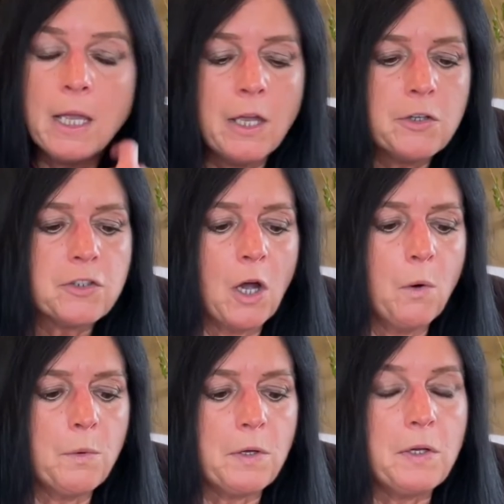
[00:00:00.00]

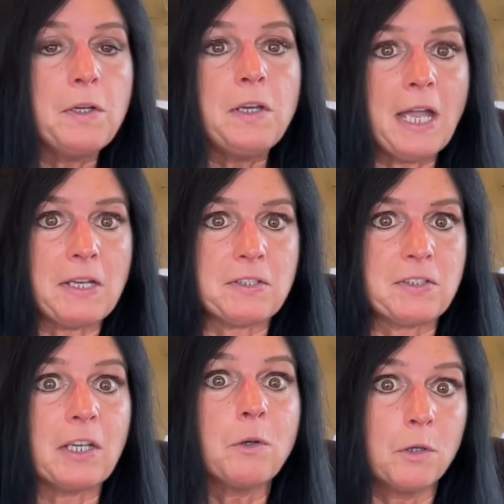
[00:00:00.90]
So yes,
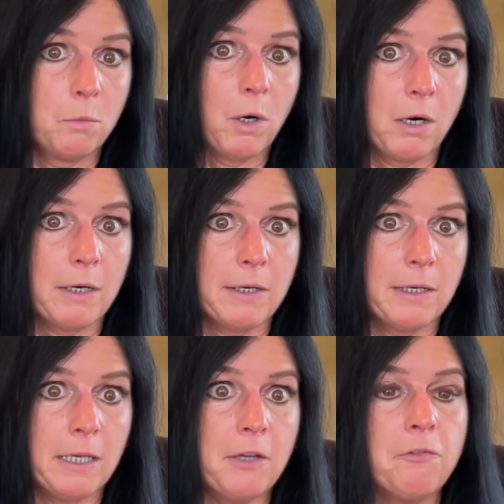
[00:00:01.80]
it could work
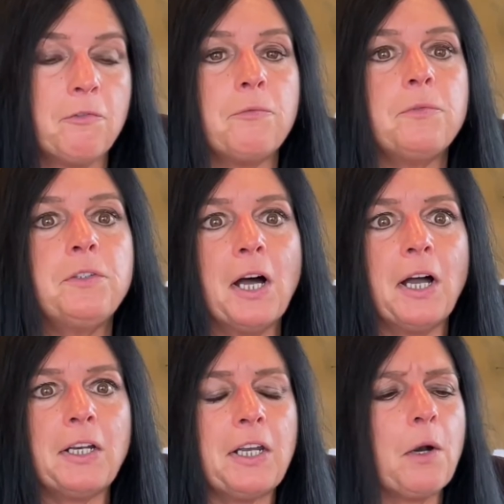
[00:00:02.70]
if
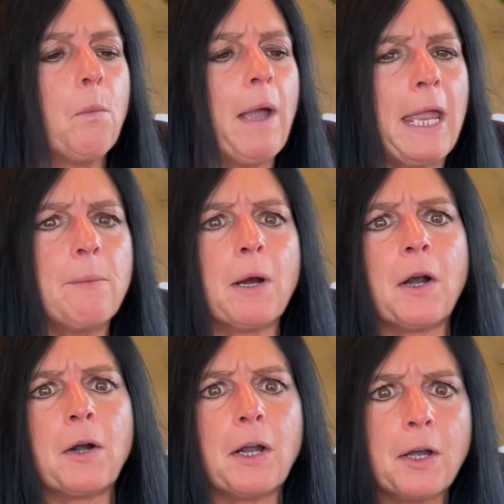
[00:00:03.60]
done in a way
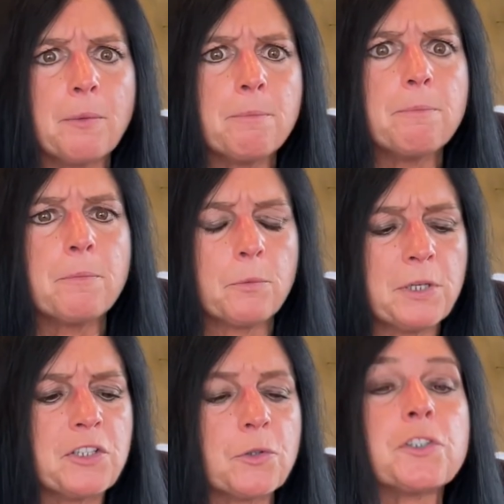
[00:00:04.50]
where
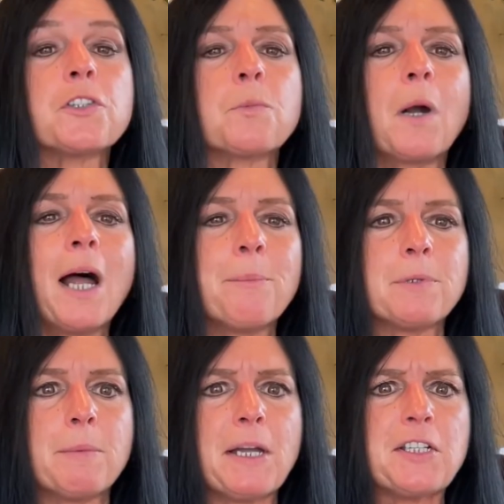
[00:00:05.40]
resources were
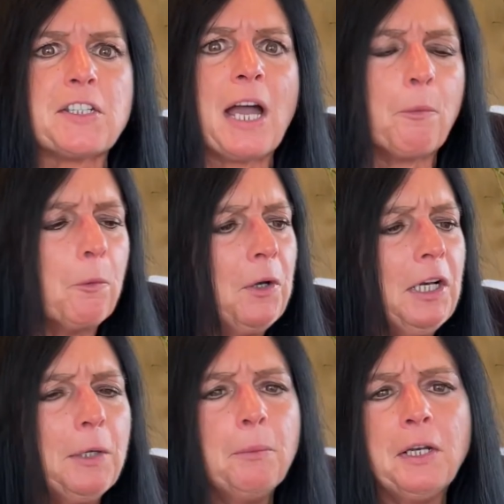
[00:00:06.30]
optimized. That
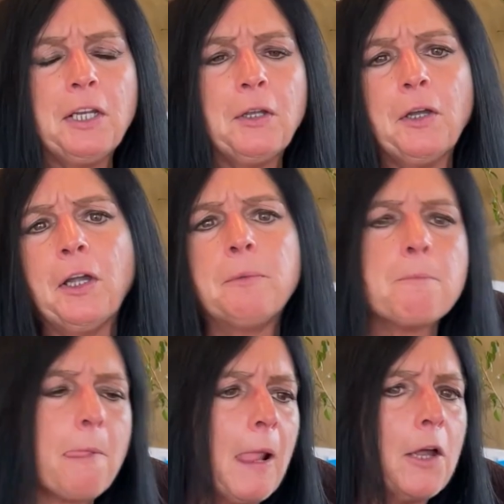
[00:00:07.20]
really, really good
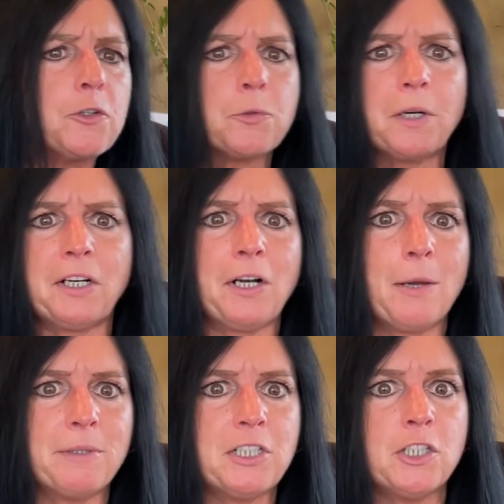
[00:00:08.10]

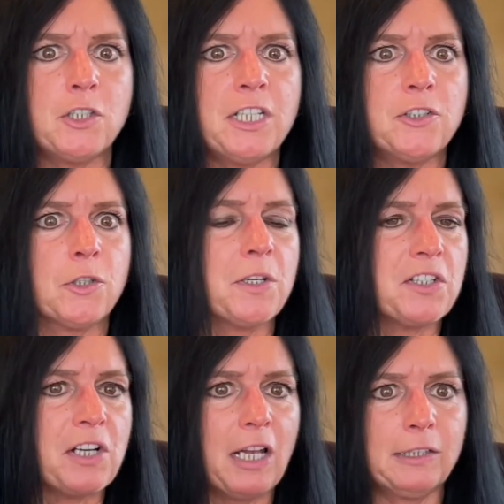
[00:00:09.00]
trigonometry teacher is
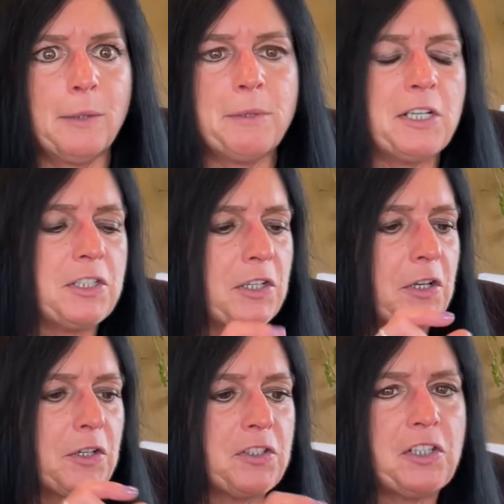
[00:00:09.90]
not limited to
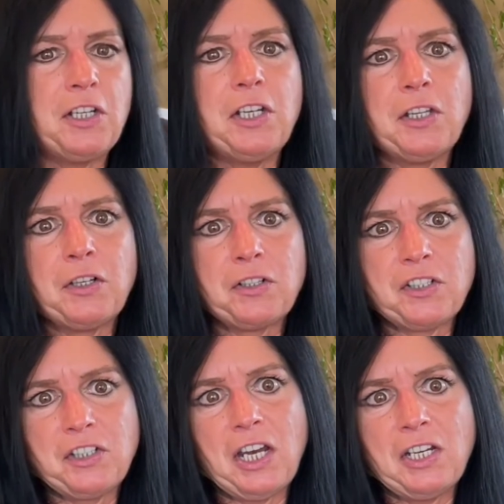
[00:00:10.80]
their city and their
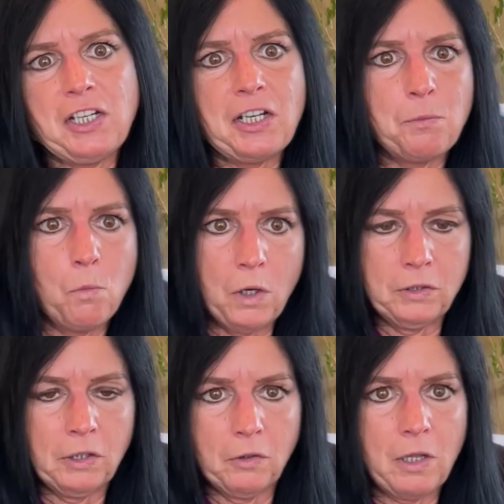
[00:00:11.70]
state and one
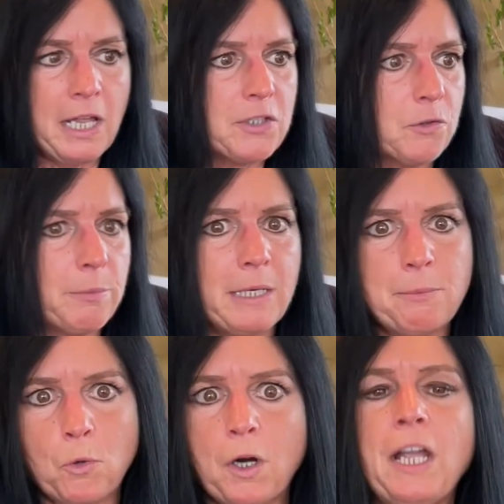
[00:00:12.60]
little classroom
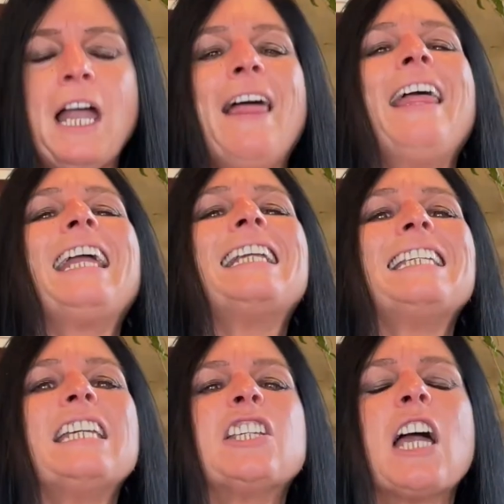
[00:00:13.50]
anymore. They can
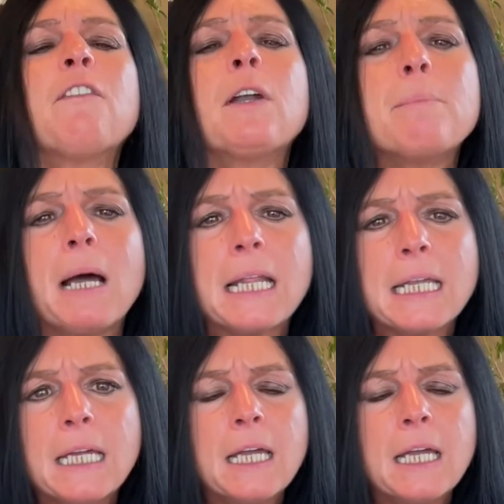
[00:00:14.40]
teach everybody.